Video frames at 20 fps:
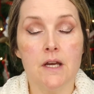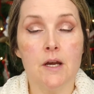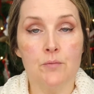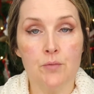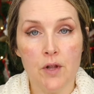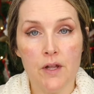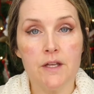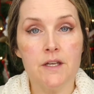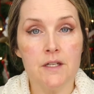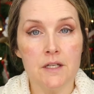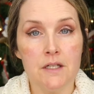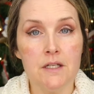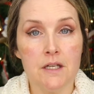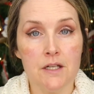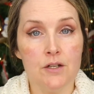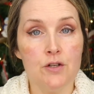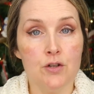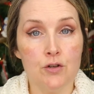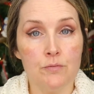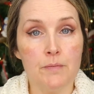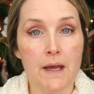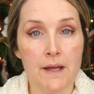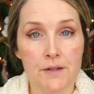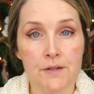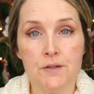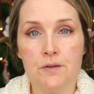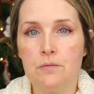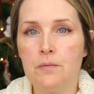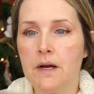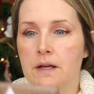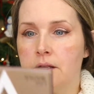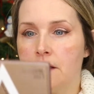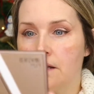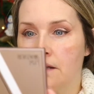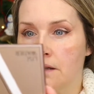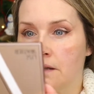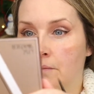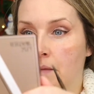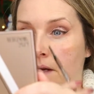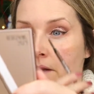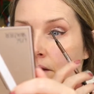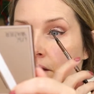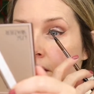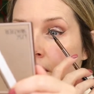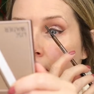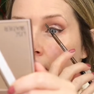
I'm probably going to need a new pencil by the end of the month.